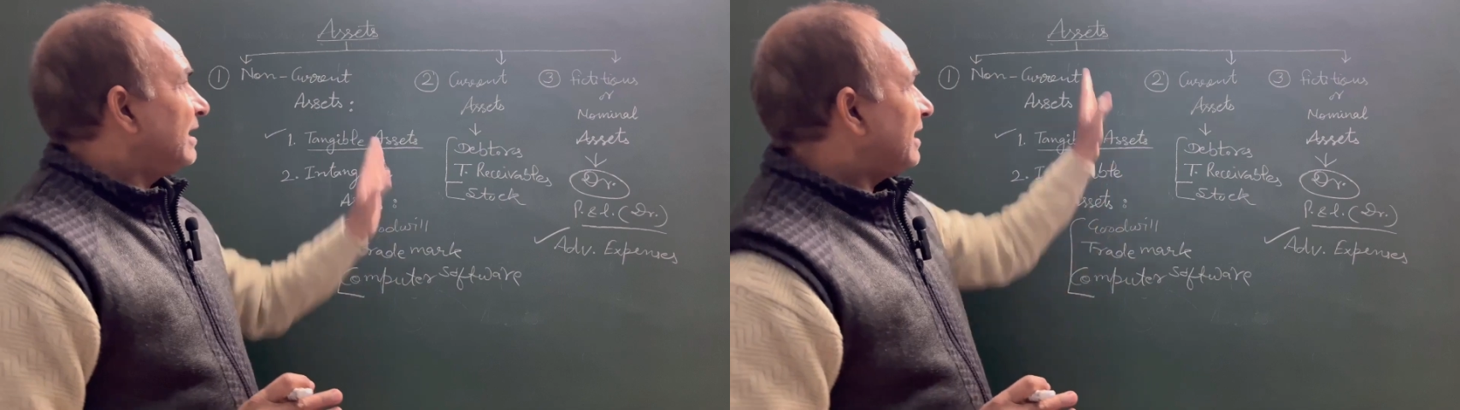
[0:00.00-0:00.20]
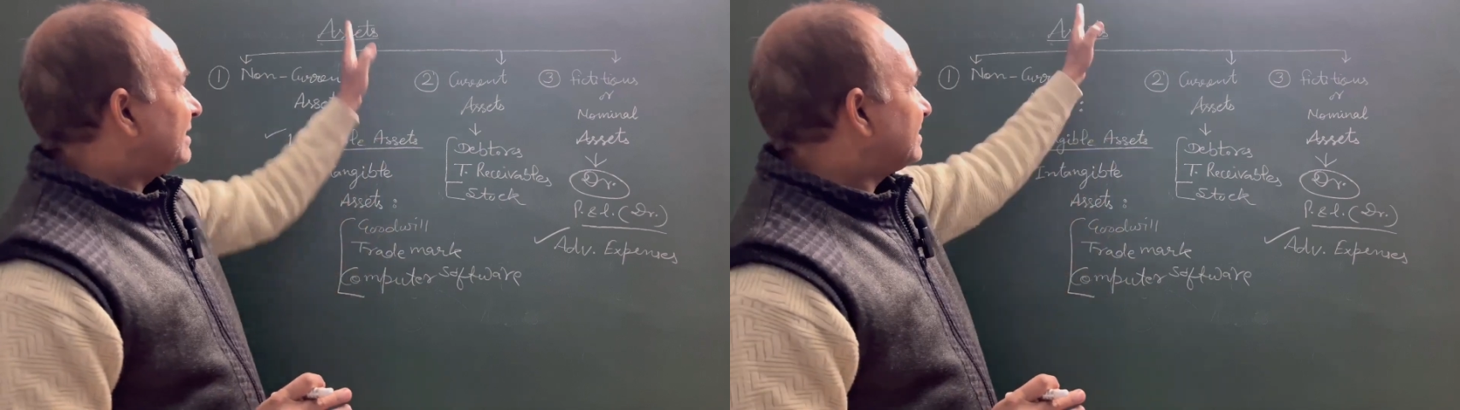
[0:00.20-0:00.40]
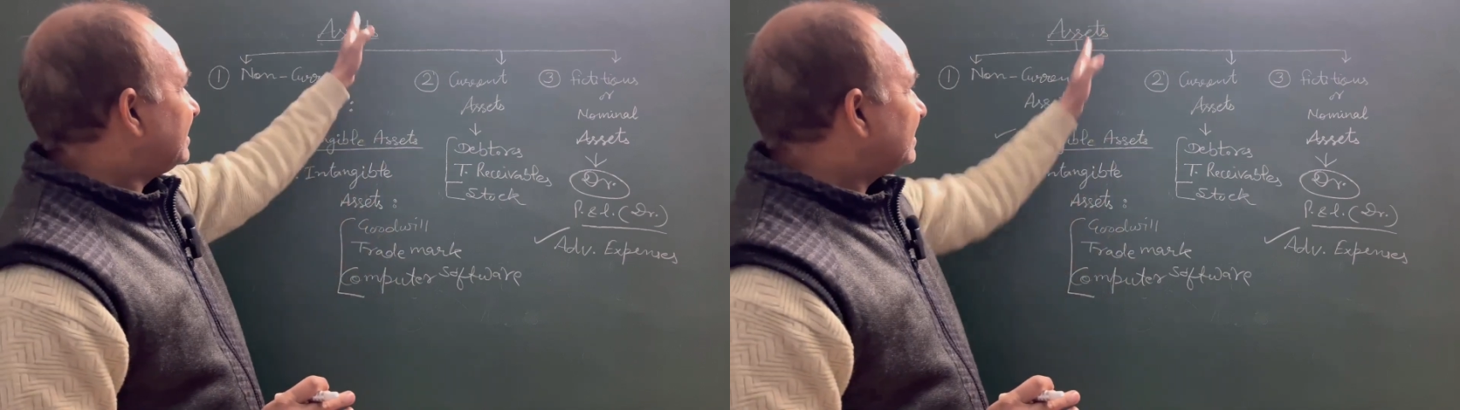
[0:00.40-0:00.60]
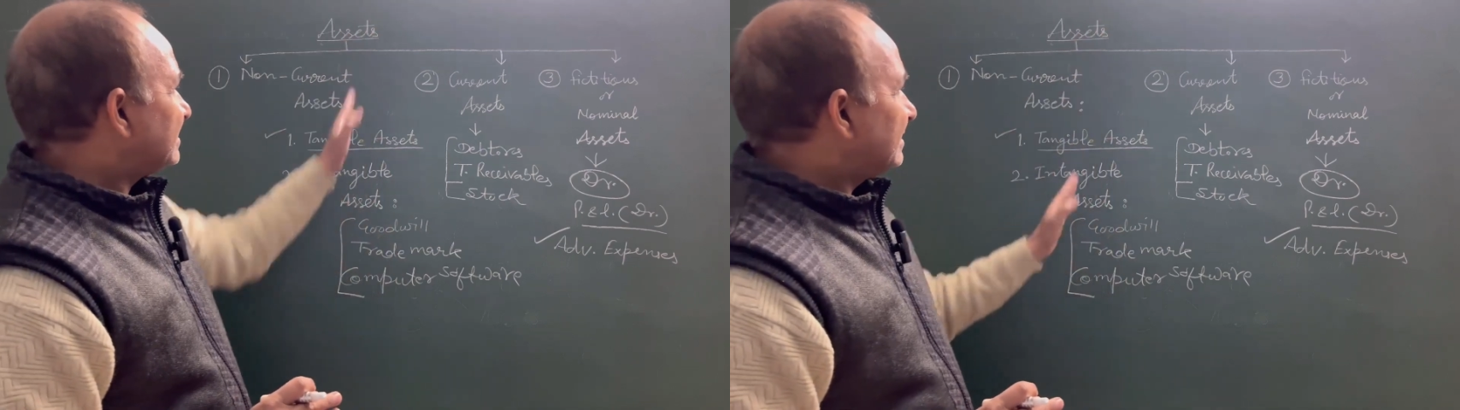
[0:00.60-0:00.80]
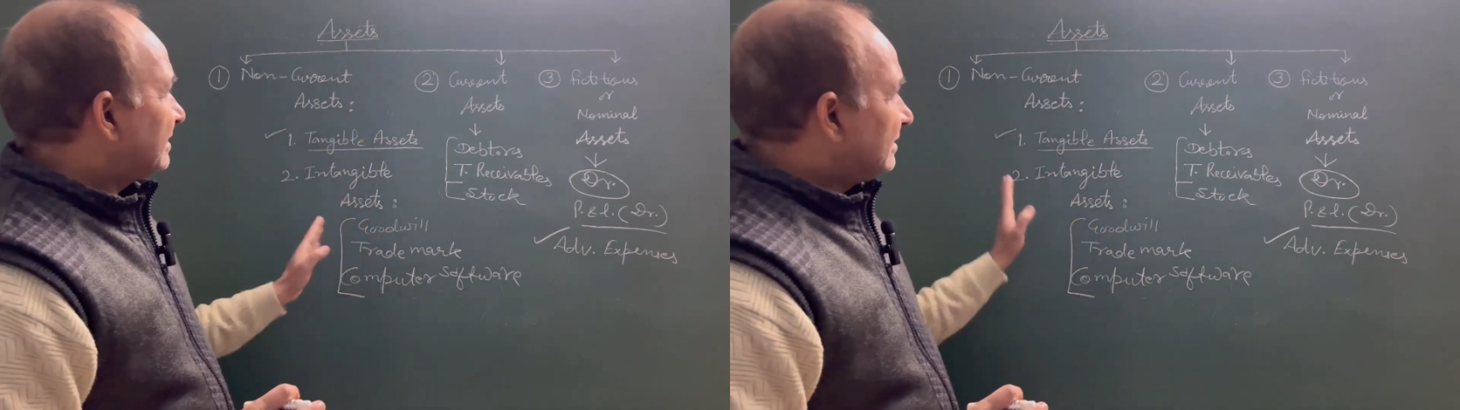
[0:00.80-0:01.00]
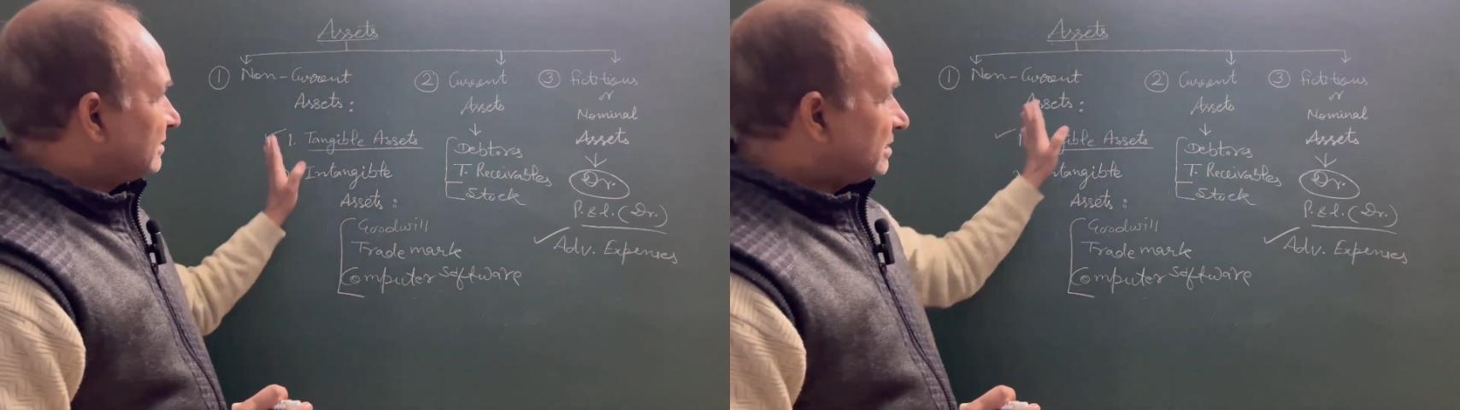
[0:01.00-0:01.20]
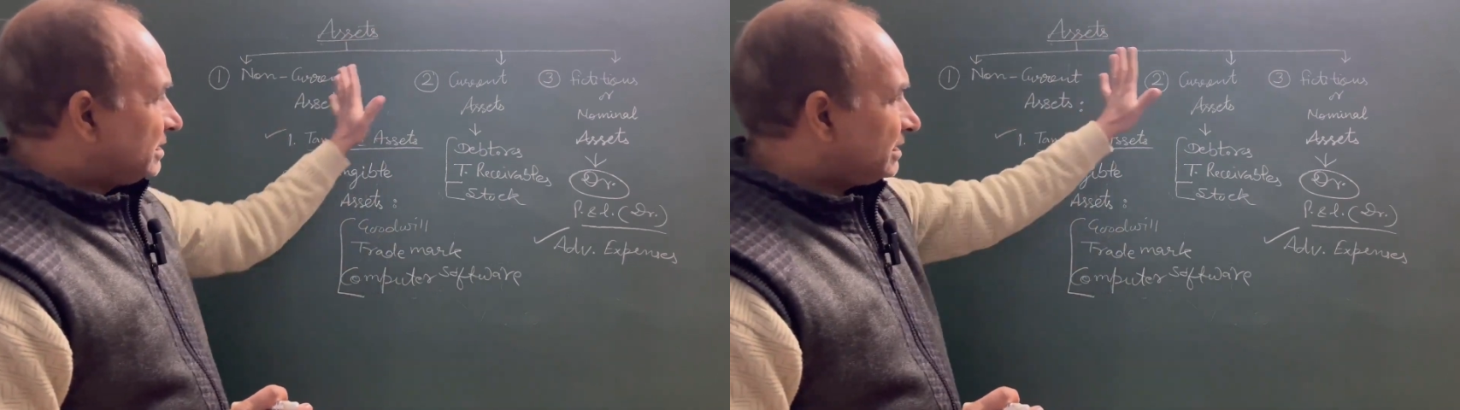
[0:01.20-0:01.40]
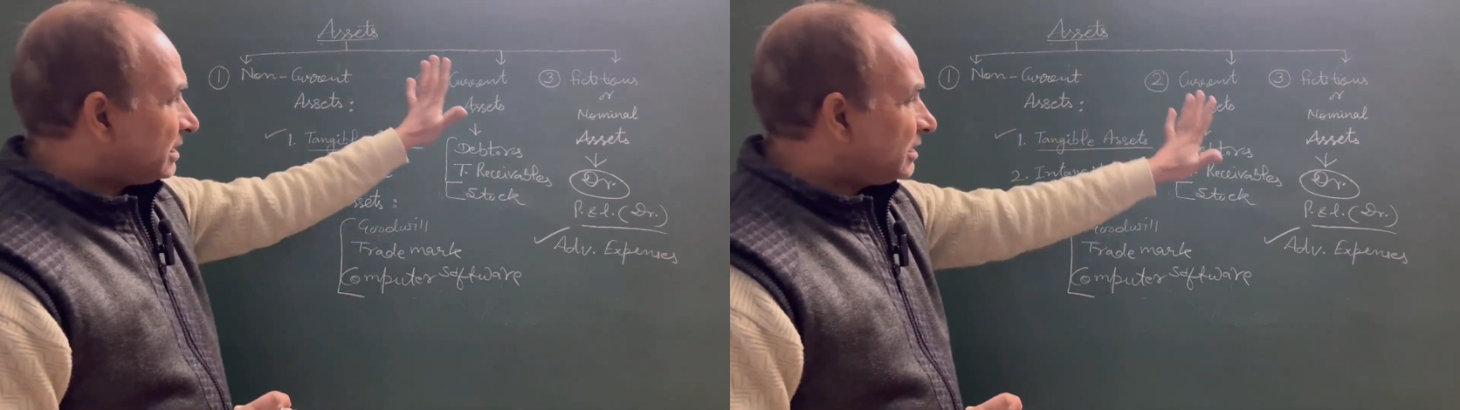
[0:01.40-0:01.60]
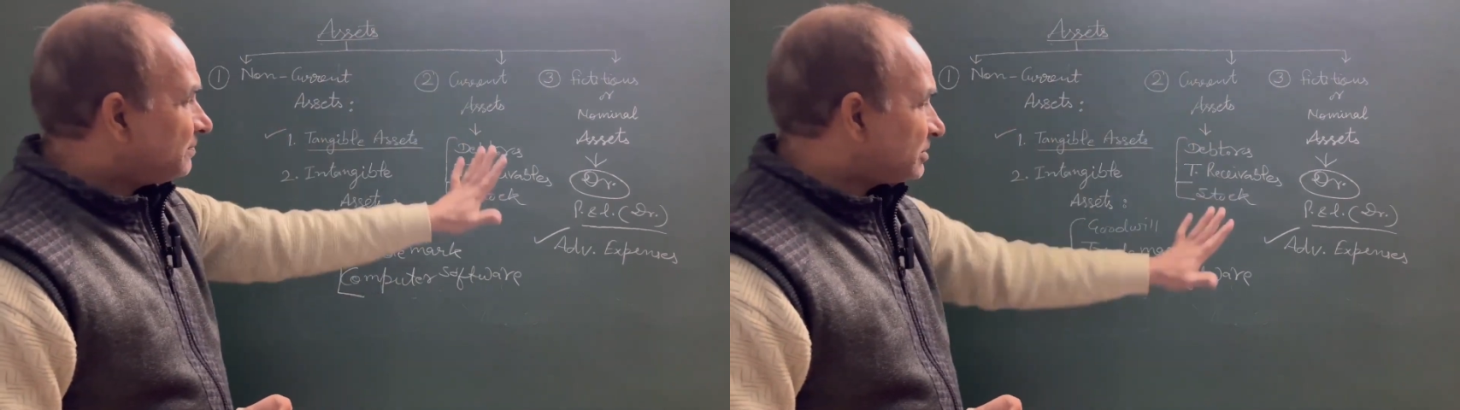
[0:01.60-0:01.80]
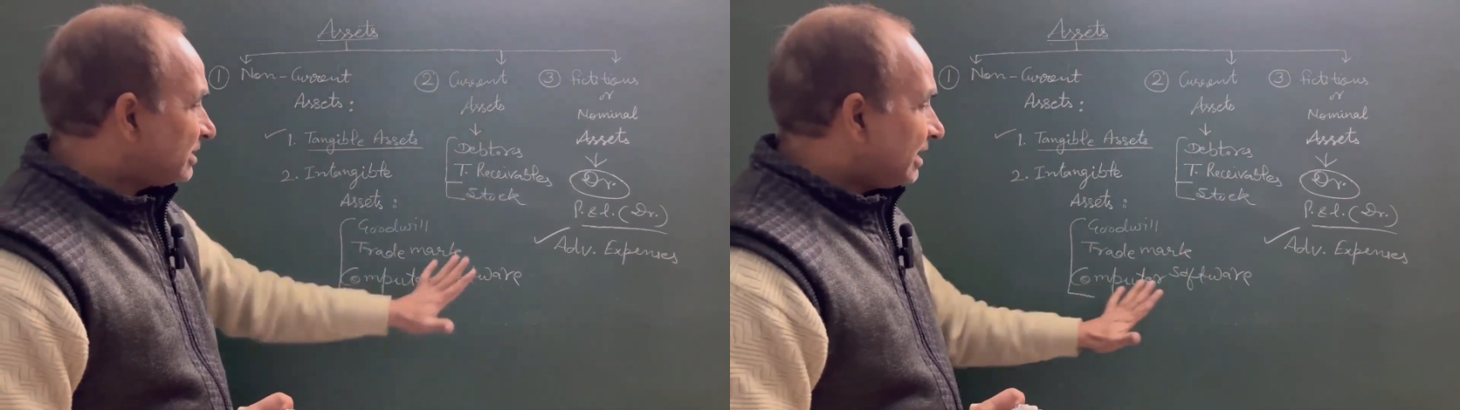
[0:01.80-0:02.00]
Assets, three
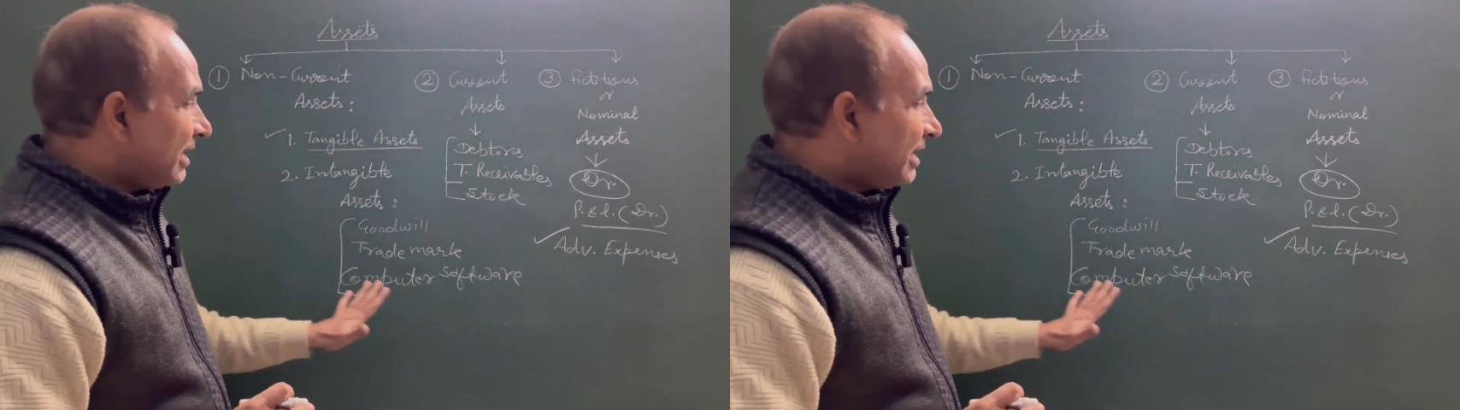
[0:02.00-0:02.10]
types